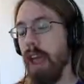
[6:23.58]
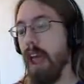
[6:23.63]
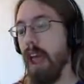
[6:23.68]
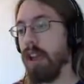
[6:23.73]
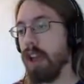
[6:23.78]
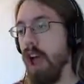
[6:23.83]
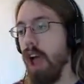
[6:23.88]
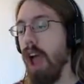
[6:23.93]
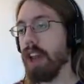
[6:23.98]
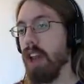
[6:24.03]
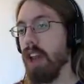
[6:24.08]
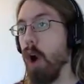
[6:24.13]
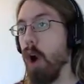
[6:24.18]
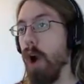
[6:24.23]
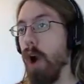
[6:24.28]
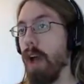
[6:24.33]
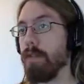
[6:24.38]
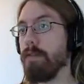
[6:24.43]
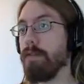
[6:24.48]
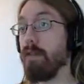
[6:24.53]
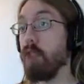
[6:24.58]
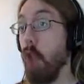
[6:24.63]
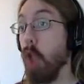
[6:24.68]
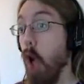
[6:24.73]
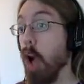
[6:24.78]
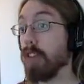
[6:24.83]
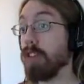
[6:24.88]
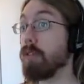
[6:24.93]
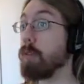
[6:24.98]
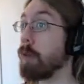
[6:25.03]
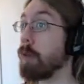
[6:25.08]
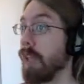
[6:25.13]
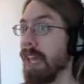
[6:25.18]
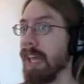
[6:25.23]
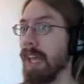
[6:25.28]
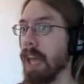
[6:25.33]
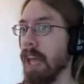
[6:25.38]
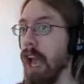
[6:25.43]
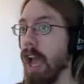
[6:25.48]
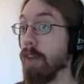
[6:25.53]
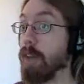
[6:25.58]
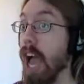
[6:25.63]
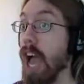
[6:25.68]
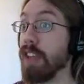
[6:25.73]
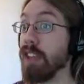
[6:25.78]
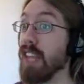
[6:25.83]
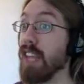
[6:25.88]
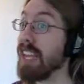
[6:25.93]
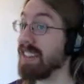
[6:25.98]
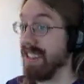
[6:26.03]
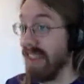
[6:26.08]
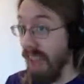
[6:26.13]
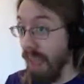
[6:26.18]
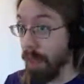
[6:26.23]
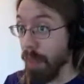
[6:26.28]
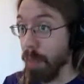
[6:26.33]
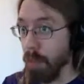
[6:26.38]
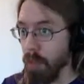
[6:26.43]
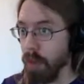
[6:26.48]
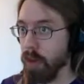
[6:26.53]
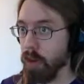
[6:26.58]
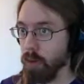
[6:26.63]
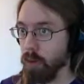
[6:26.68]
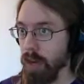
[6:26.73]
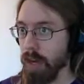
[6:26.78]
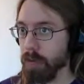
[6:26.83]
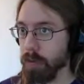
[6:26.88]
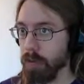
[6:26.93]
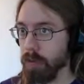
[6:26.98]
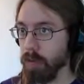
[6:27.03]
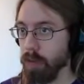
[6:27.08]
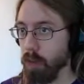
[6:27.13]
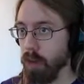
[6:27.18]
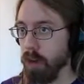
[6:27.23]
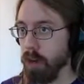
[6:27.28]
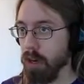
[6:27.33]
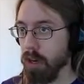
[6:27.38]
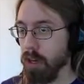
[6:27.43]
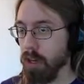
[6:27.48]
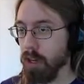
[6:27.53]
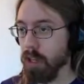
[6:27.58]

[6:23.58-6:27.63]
I know. I've lost plenty. I've gotten like 10th in a race before.